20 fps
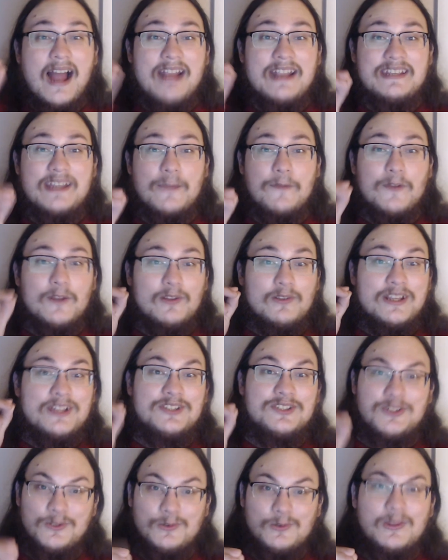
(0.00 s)
I definitely
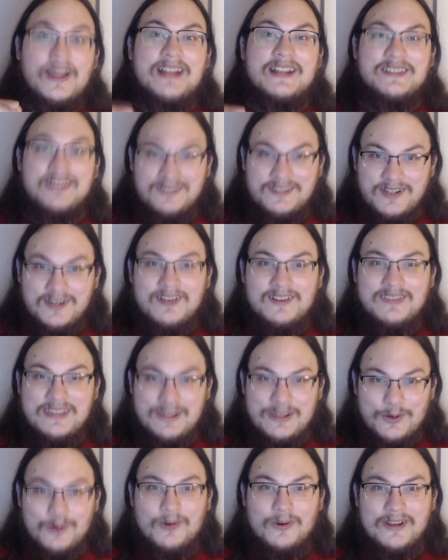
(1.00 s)
do like to dunk
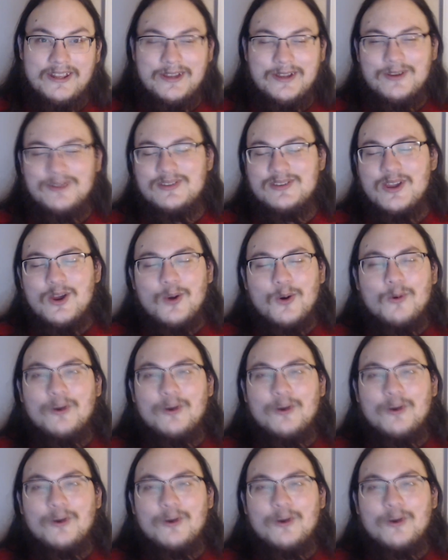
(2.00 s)
the Oreos.